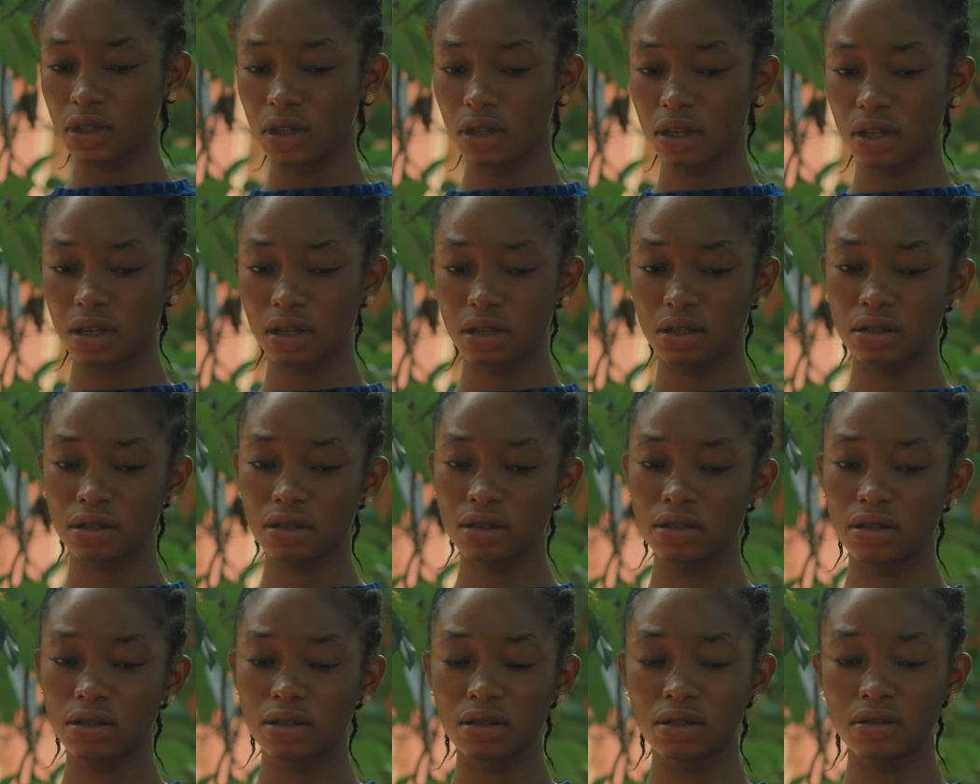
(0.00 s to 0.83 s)

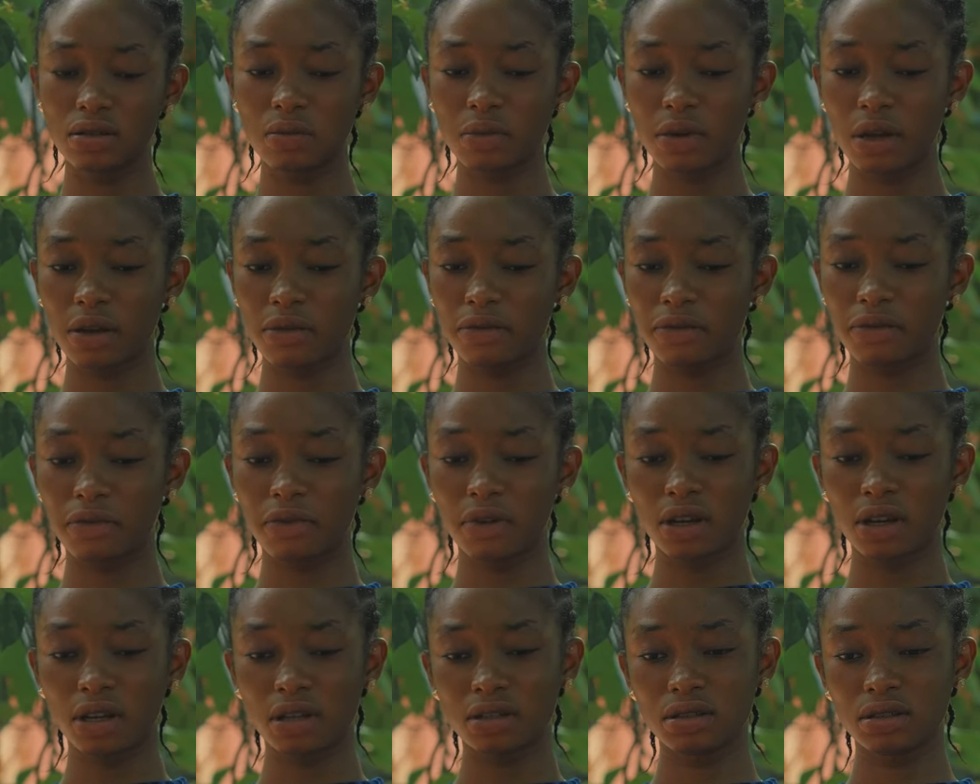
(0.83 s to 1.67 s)
Yes, she's my
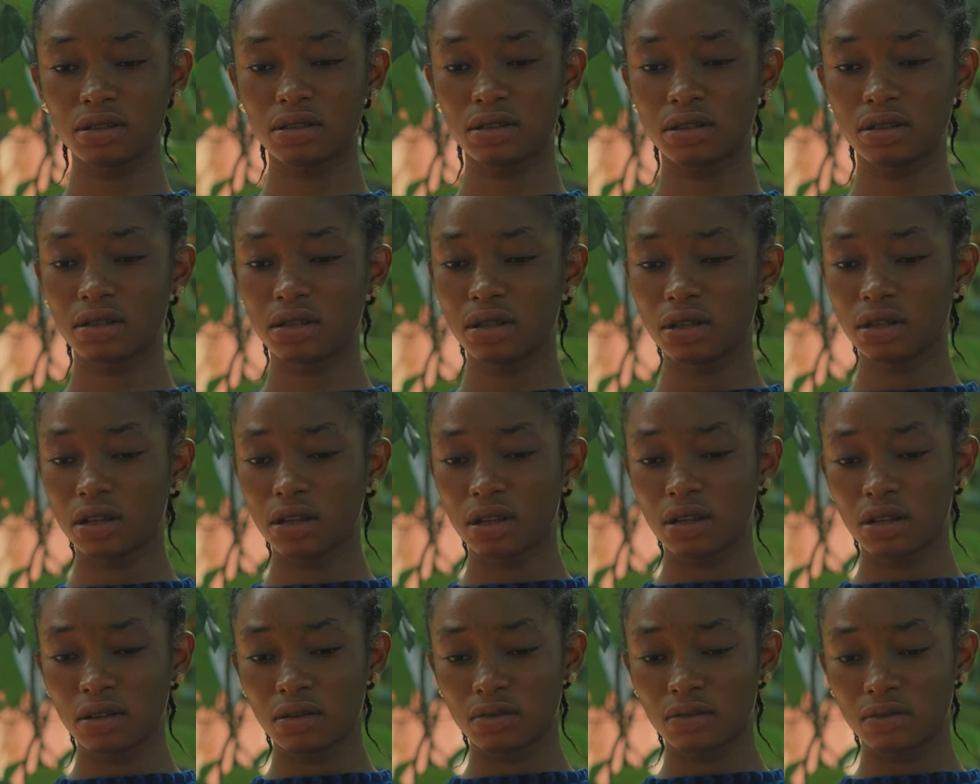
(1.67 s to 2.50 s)
friend.
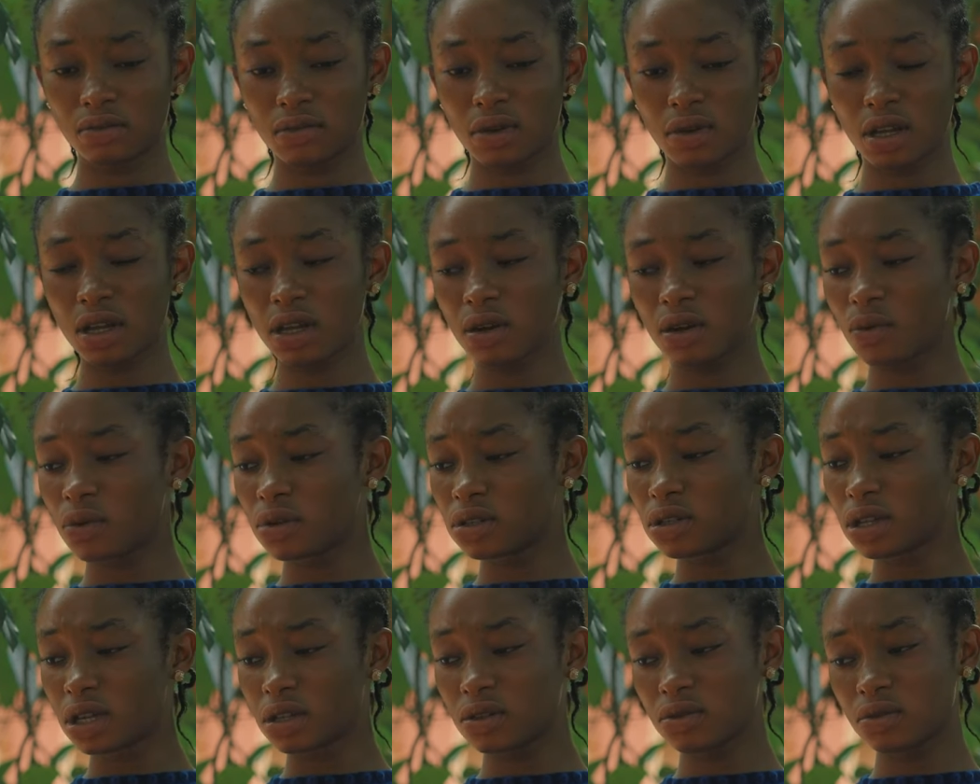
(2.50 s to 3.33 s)
And I
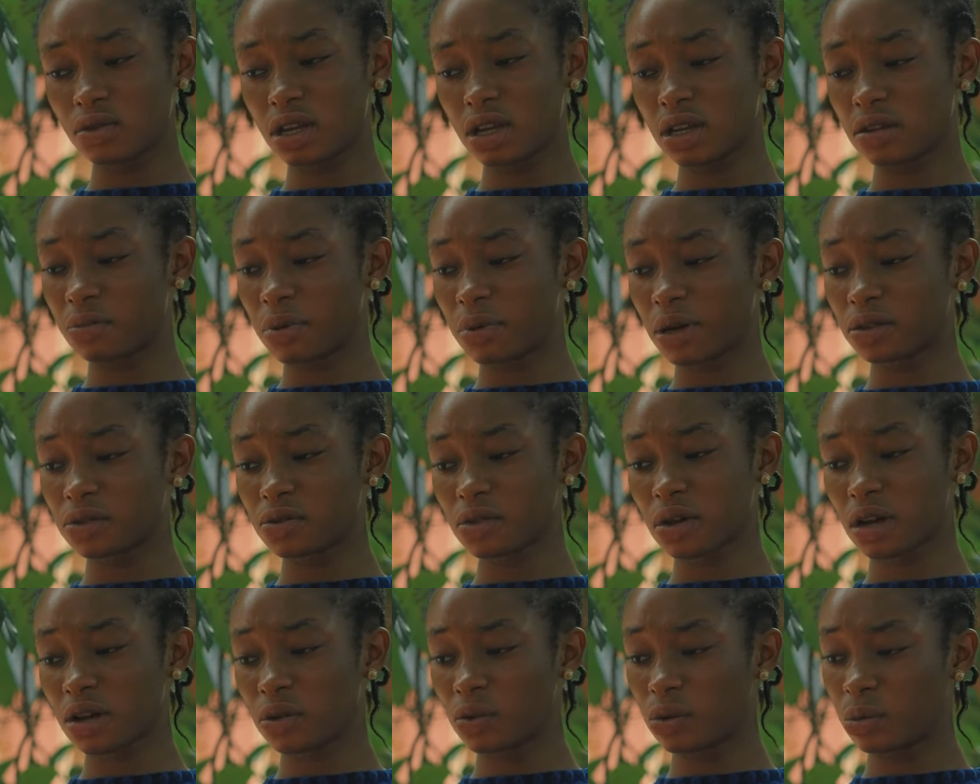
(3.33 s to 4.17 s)
want her to get back
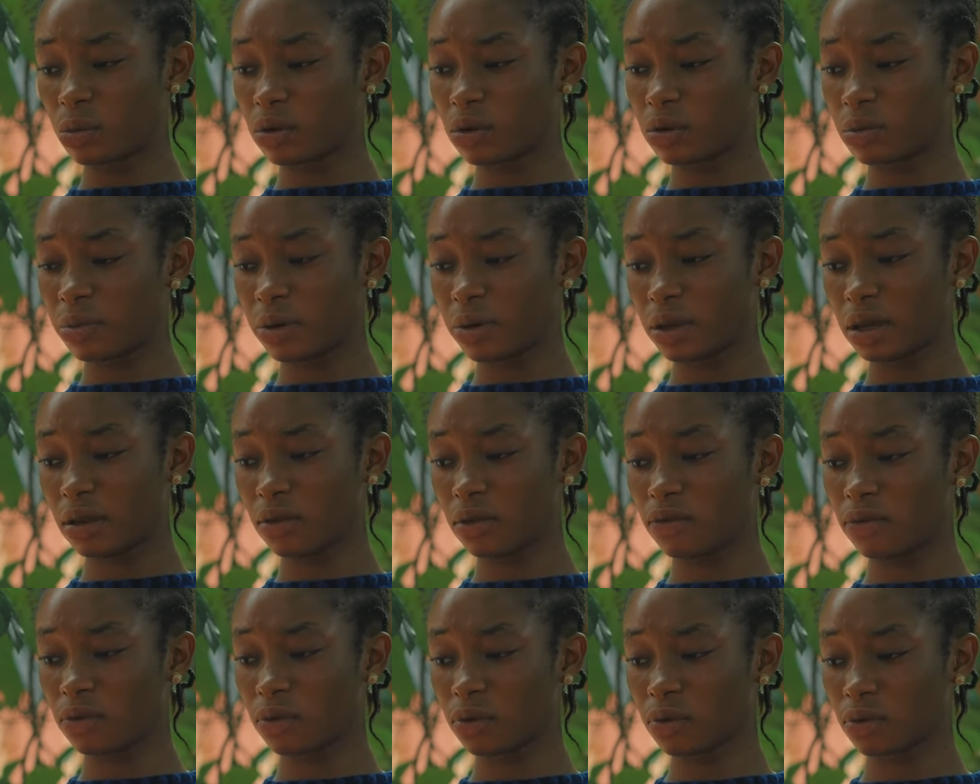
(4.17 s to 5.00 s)
to her normal
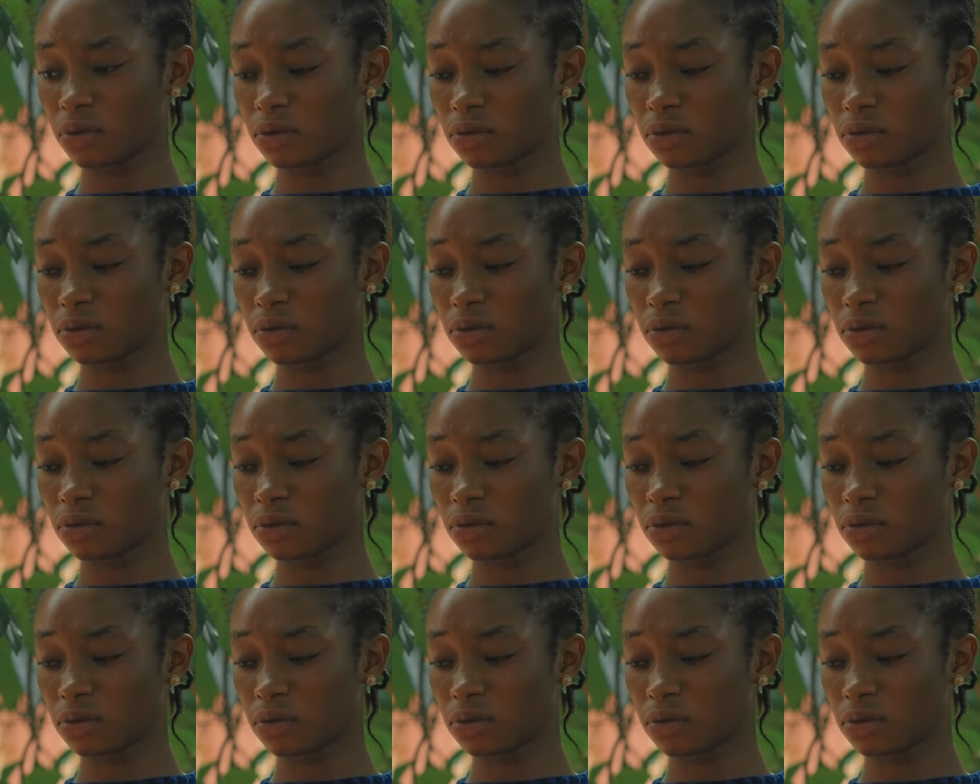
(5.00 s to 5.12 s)
behavior.